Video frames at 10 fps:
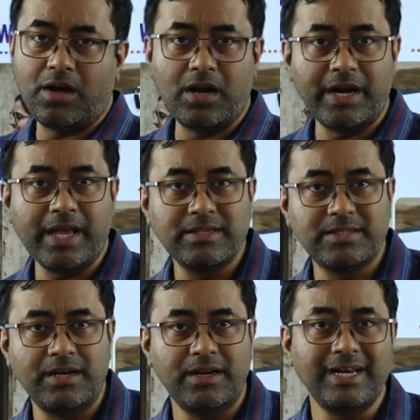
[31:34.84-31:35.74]
already I
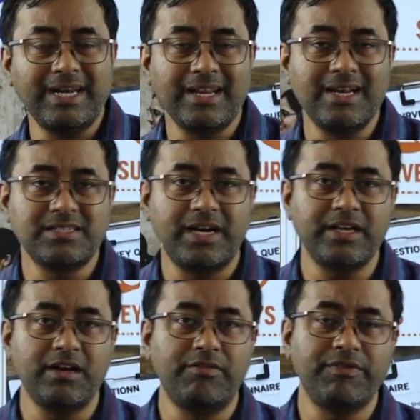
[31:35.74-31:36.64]
said, detailed
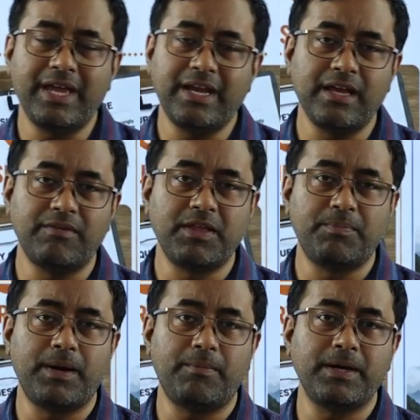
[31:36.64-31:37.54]
study of any of the
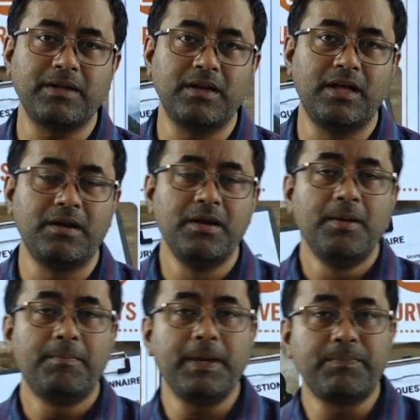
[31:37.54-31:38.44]
particular
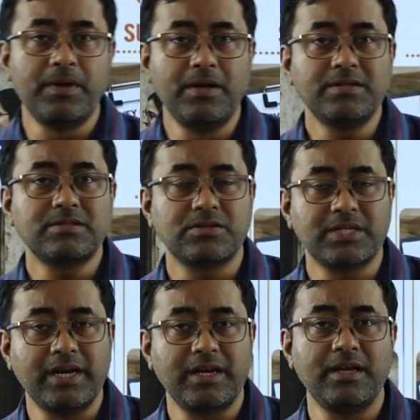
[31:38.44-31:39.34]
people,
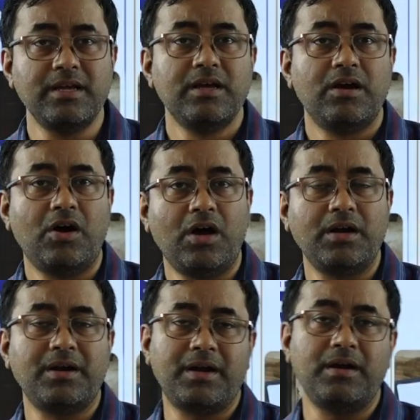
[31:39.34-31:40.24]
society,
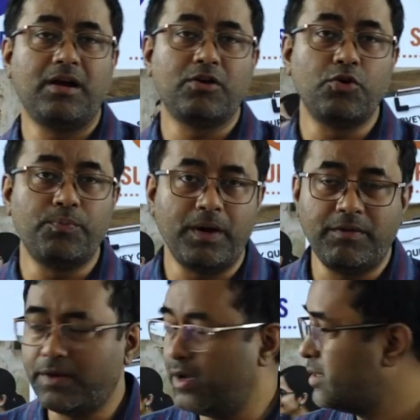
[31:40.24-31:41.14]
or a group
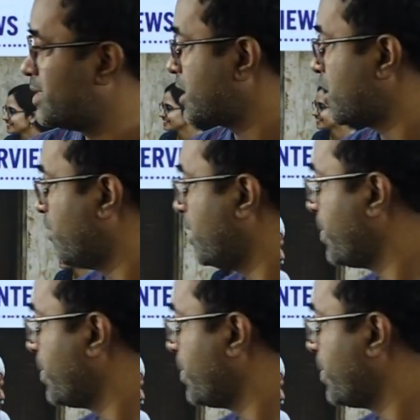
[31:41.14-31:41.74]
of section of the